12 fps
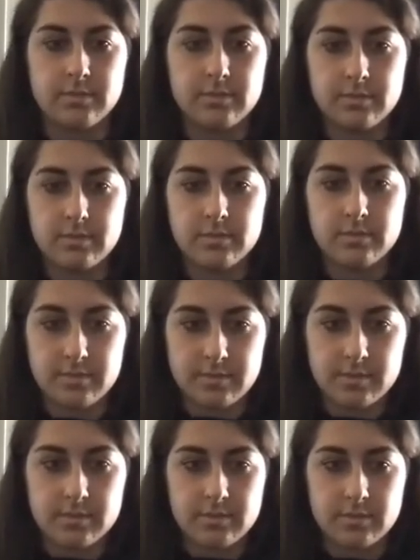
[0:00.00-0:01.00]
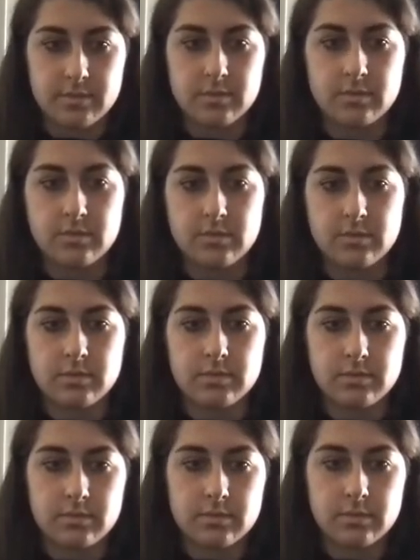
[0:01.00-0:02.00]

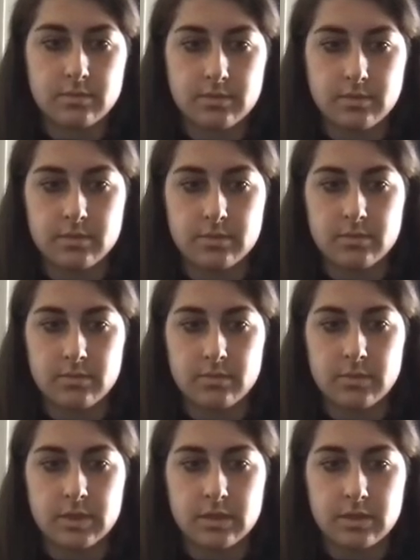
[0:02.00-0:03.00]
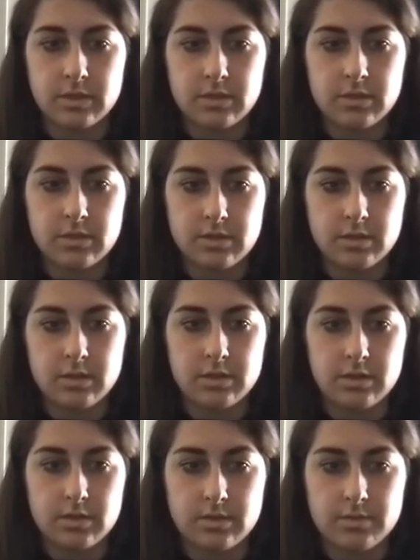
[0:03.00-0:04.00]

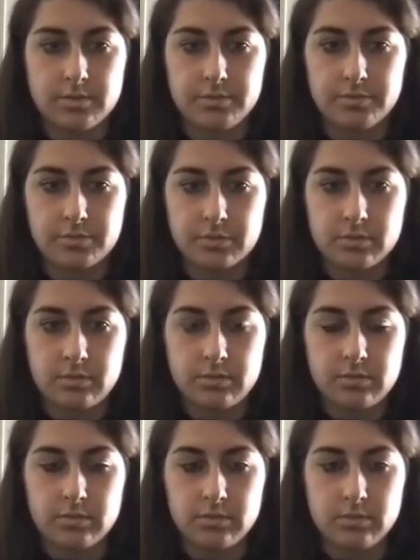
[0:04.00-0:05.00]
This person isn't speaking.